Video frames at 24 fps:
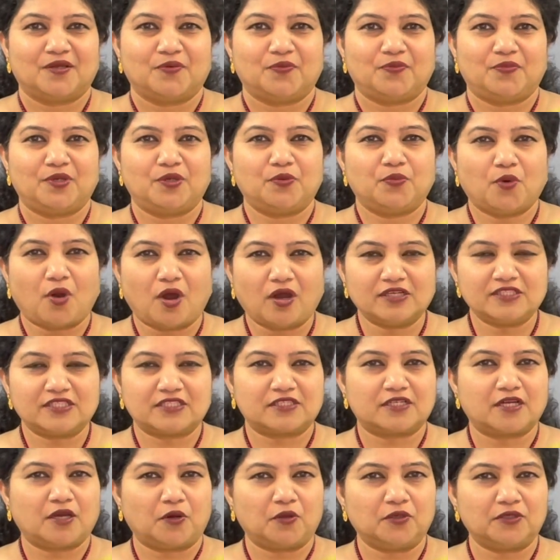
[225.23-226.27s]
We want
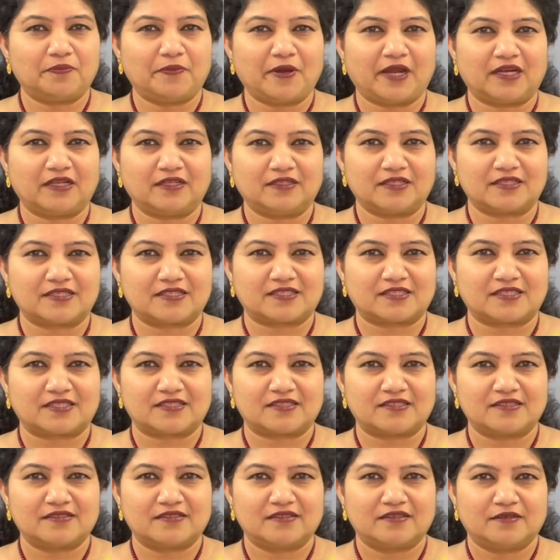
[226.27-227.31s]
gold
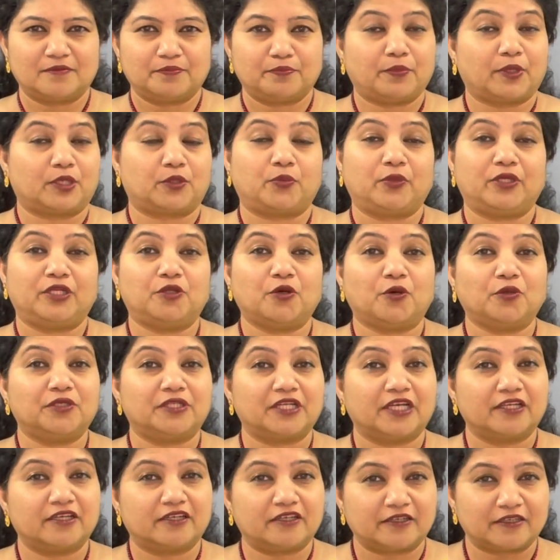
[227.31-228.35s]
medals, but we don't
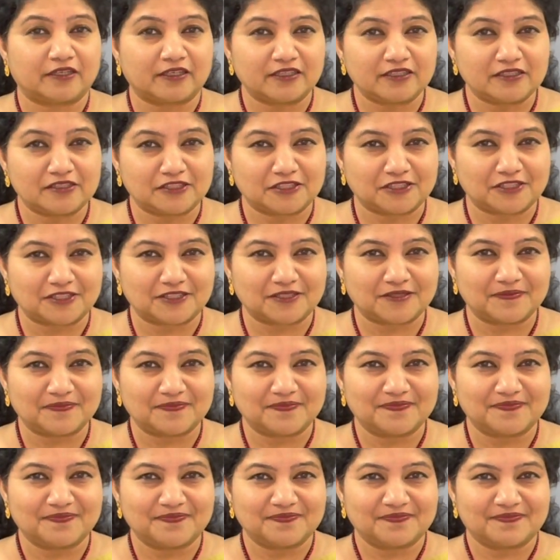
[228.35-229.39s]
encourage.
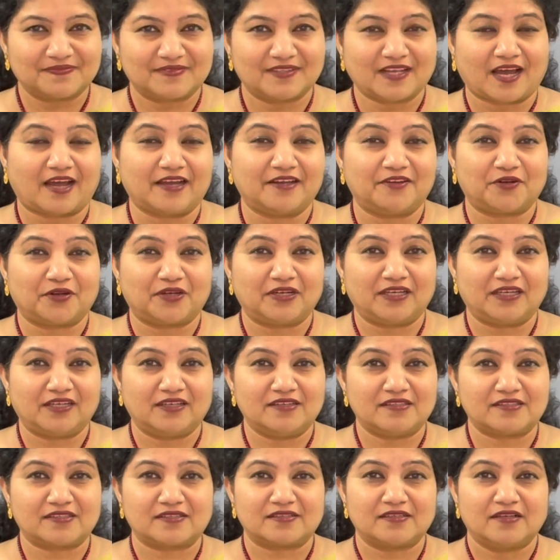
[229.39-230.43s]
The irony
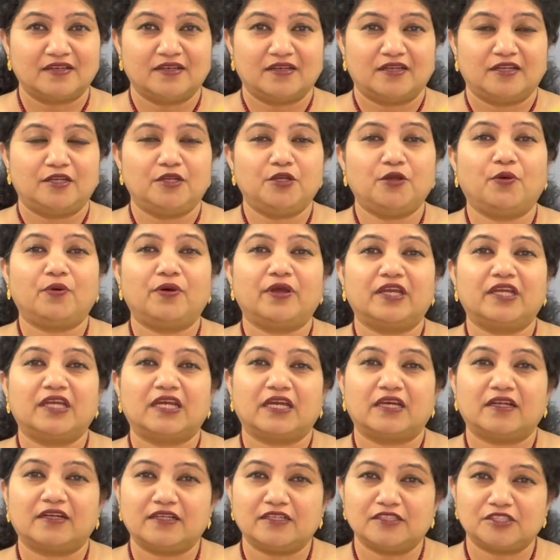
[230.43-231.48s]
is no
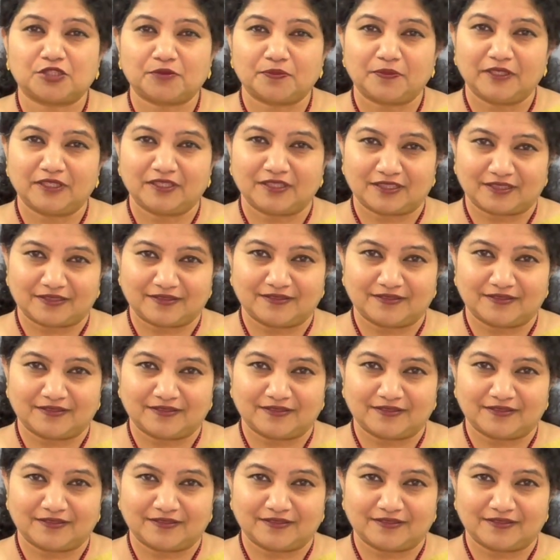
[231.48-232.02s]
encouragement.